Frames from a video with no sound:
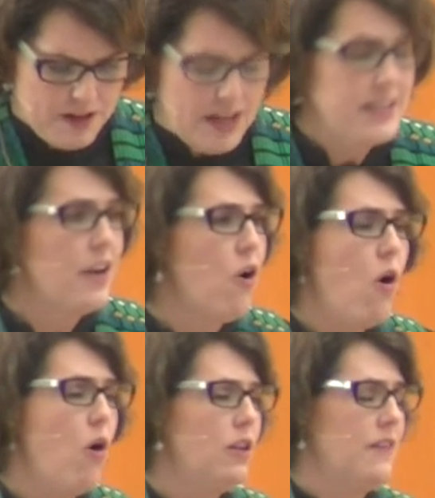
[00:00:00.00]
And yet
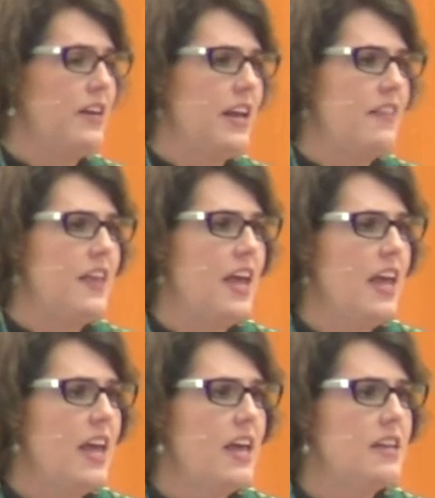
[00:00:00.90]
all of it in the
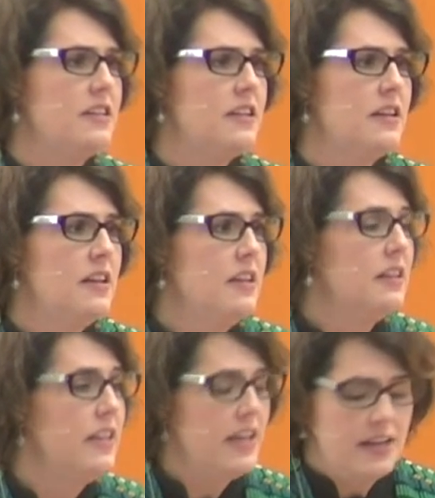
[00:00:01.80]
end
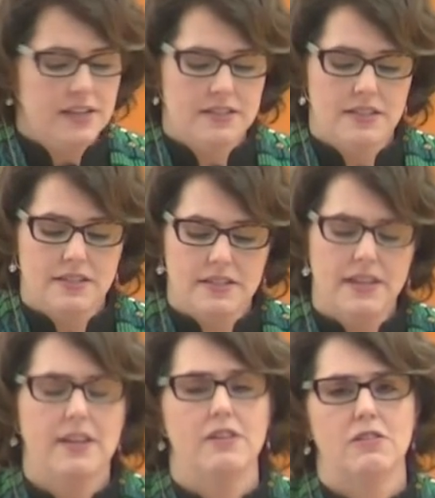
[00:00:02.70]
leads
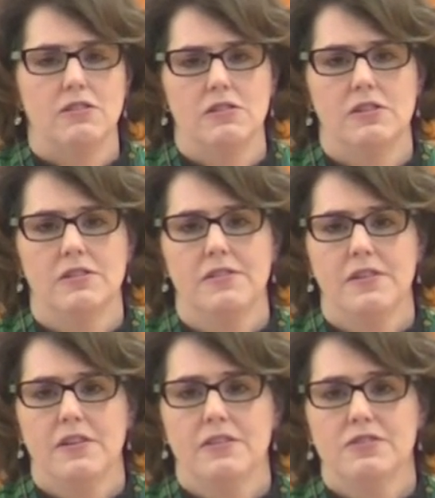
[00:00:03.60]
still
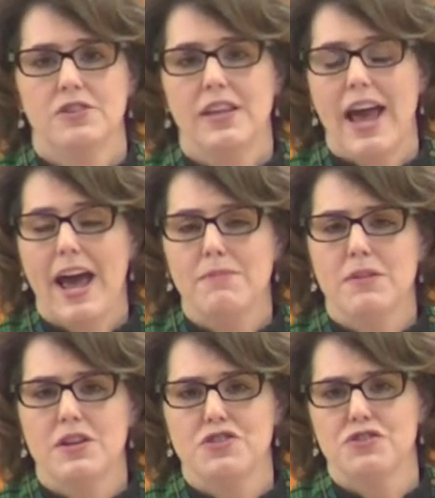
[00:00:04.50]
to the
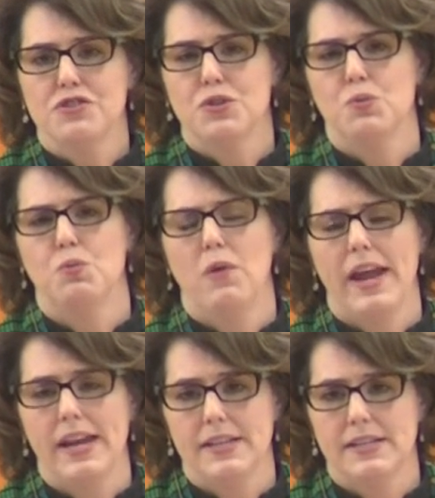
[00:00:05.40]
admonition to
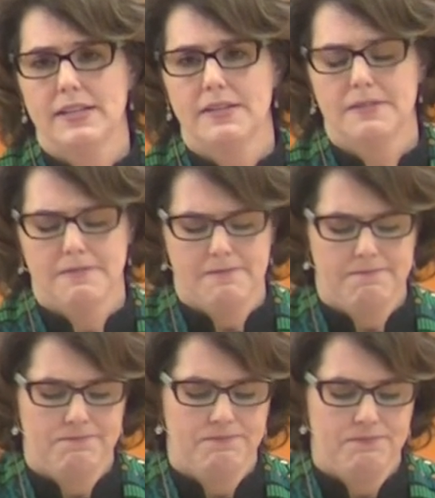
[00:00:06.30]
wait.
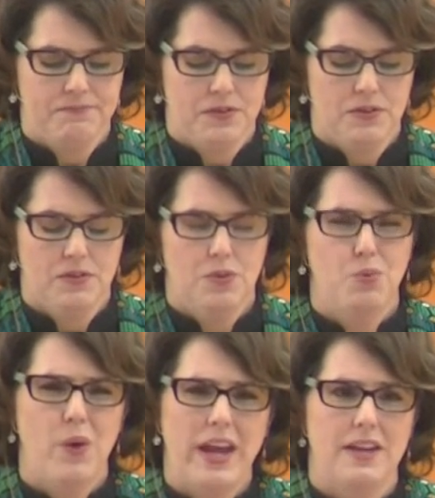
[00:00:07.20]

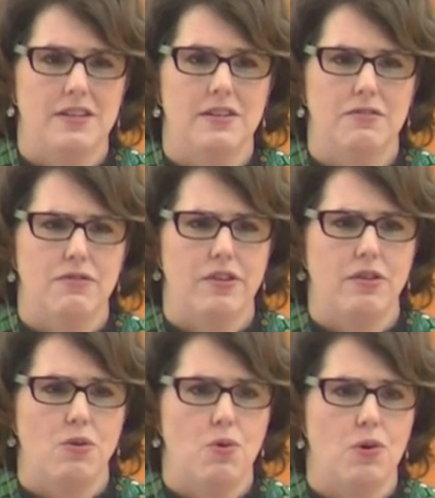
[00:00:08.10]
Wait for
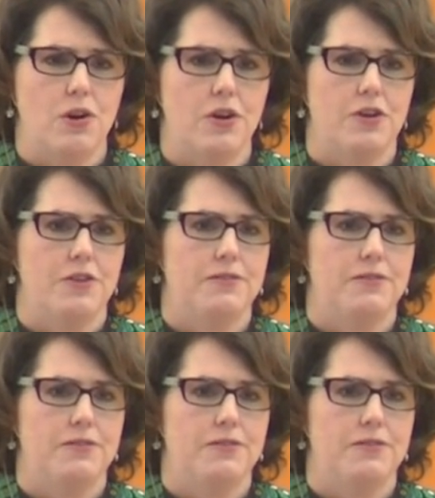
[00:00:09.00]
the Lord.